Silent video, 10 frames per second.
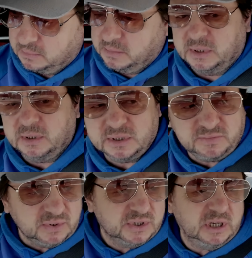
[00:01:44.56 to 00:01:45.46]
because
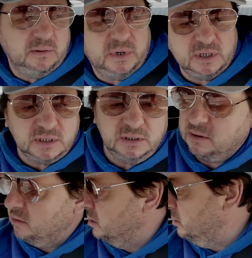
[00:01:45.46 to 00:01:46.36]
for some reason
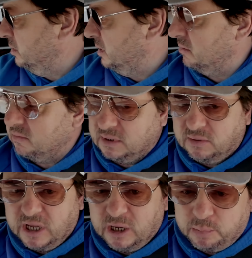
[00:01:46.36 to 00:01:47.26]
you need to have that
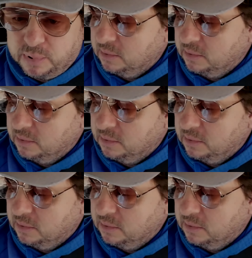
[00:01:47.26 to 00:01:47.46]
app,